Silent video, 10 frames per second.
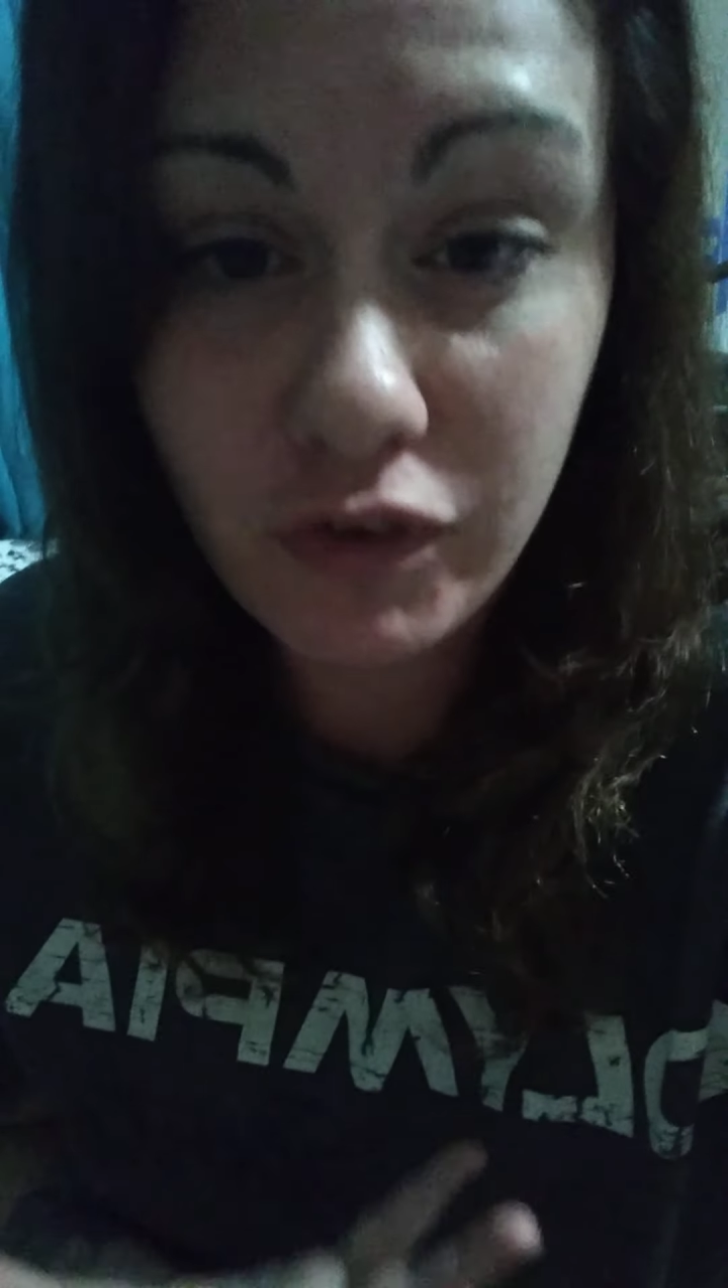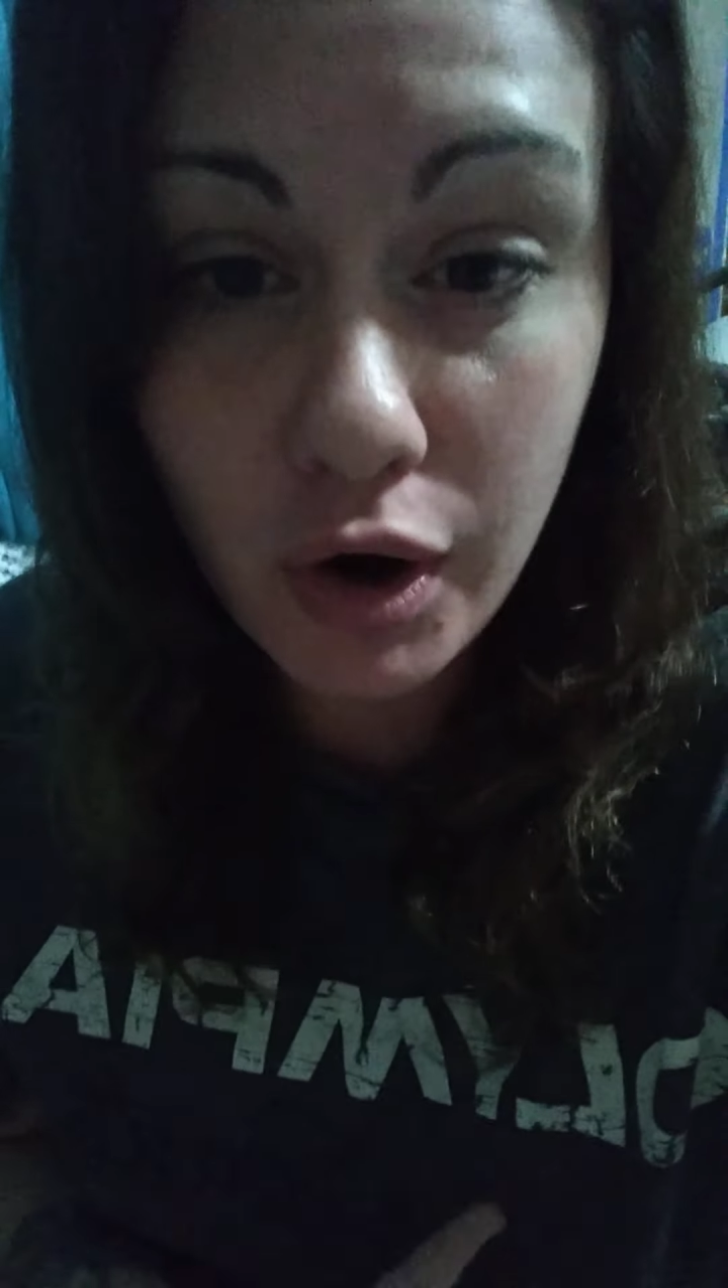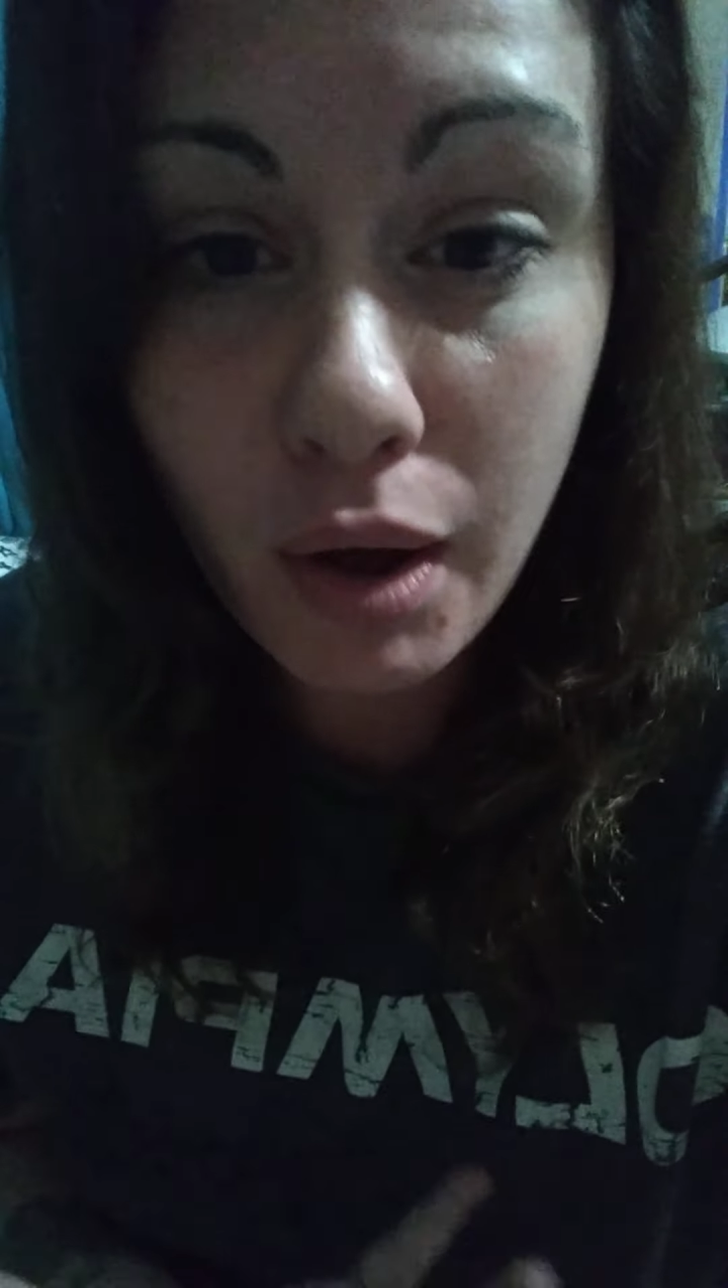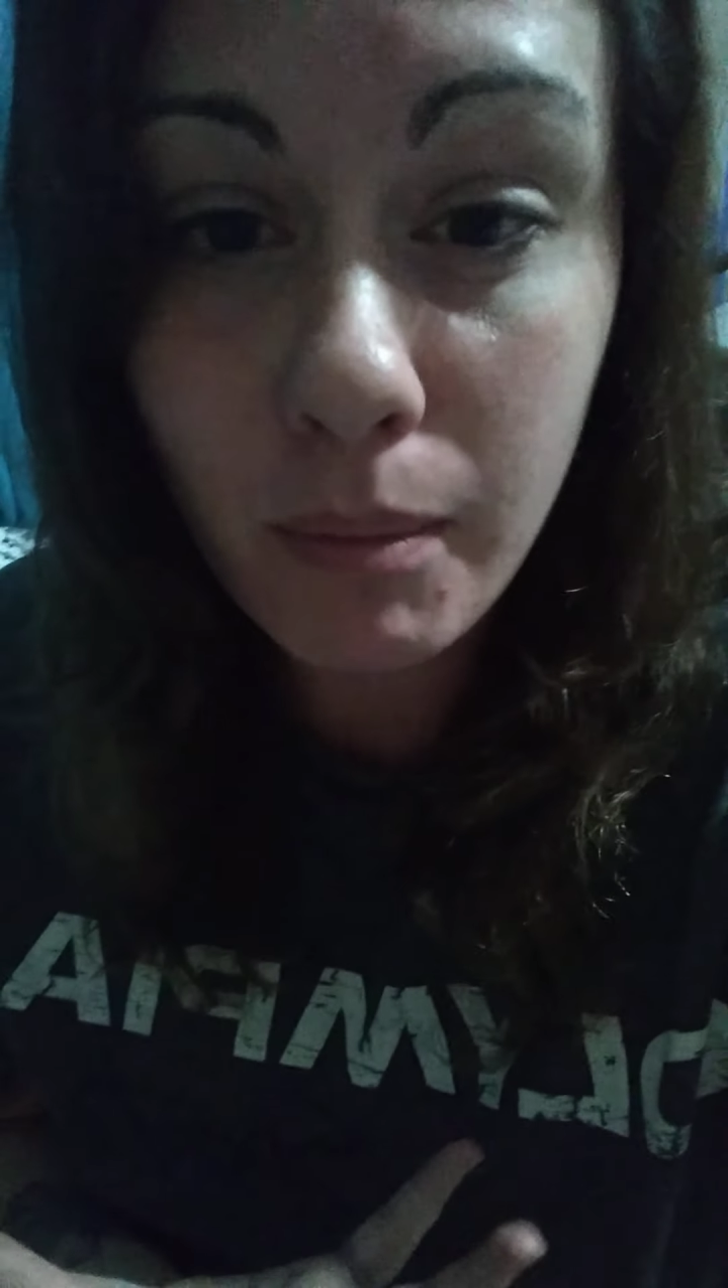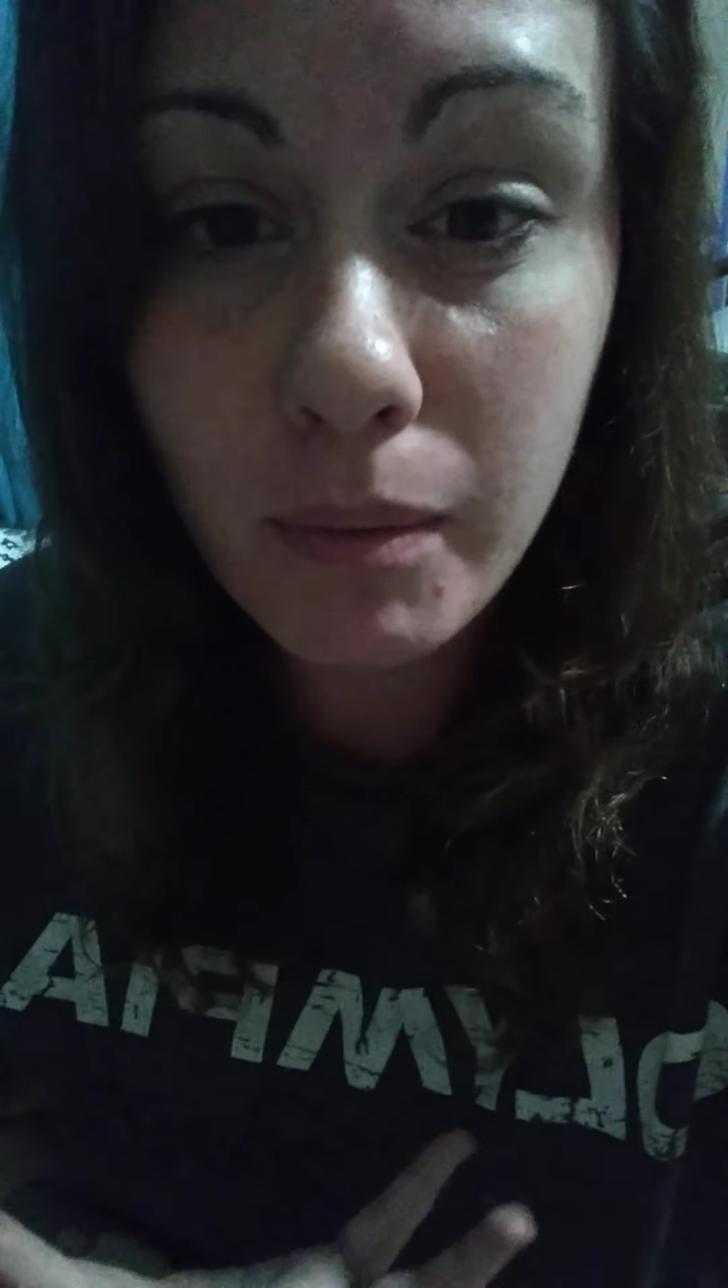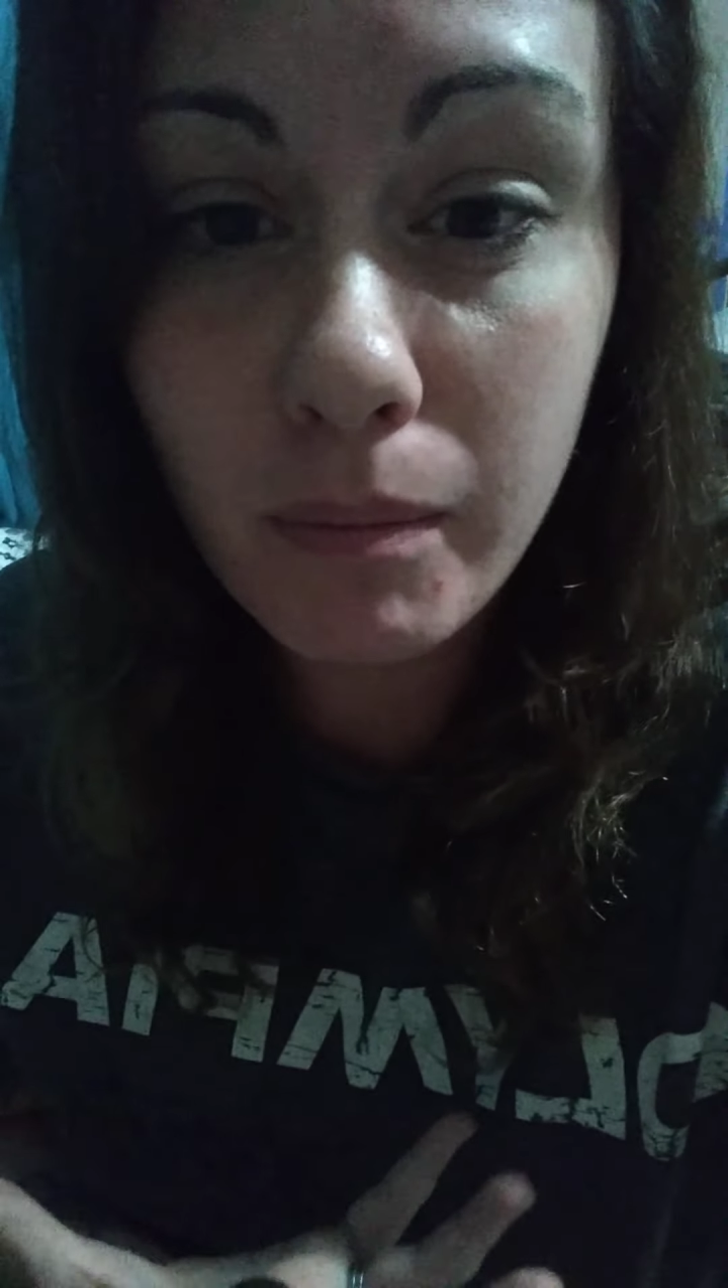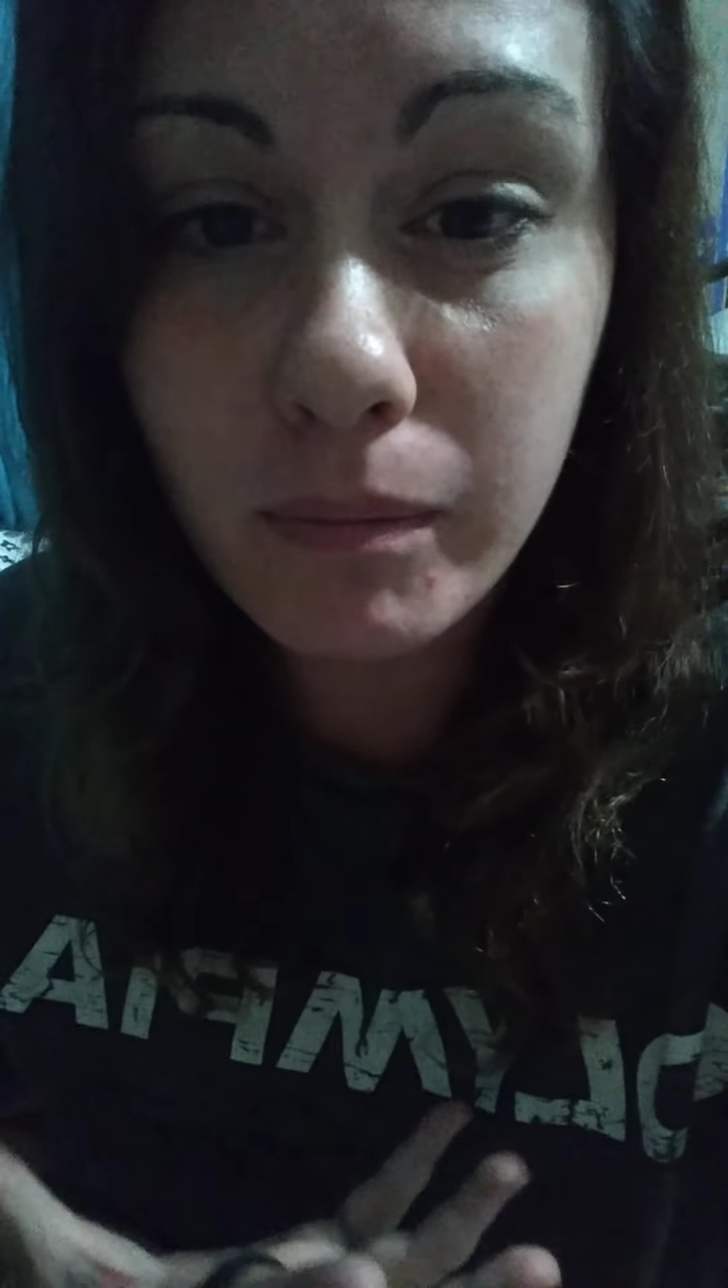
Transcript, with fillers: from